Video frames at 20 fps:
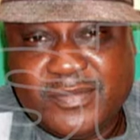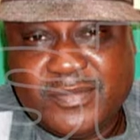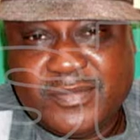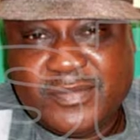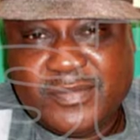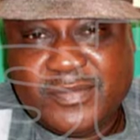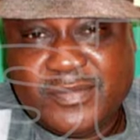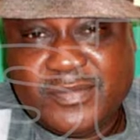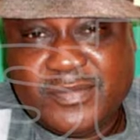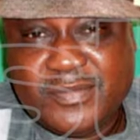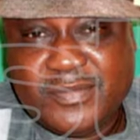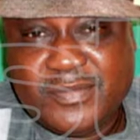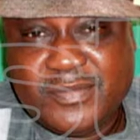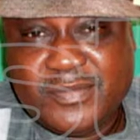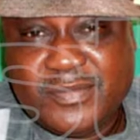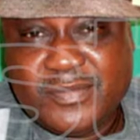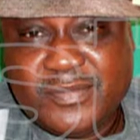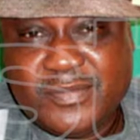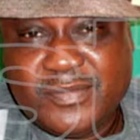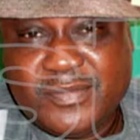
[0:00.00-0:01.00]

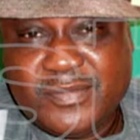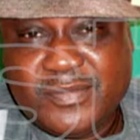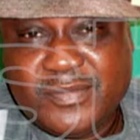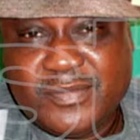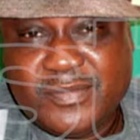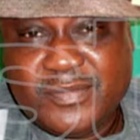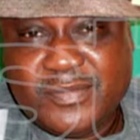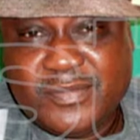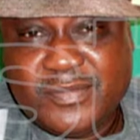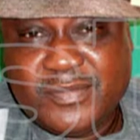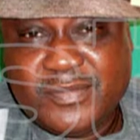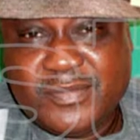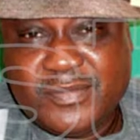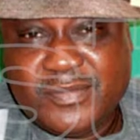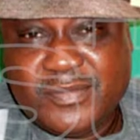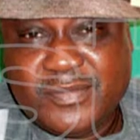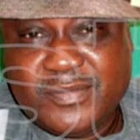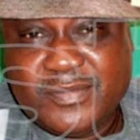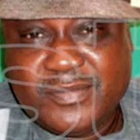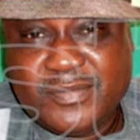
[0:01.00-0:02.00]

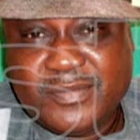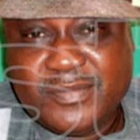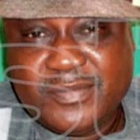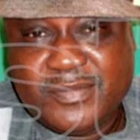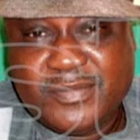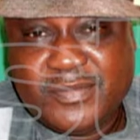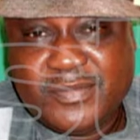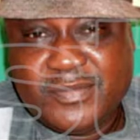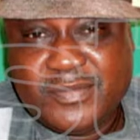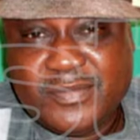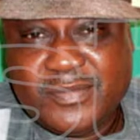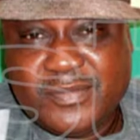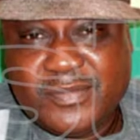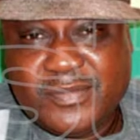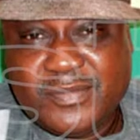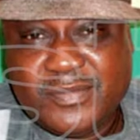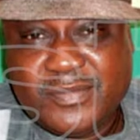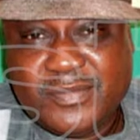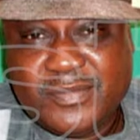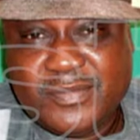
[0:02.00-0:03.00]

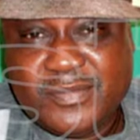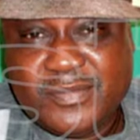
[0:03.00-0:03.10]
No words are spoken by the person on screen.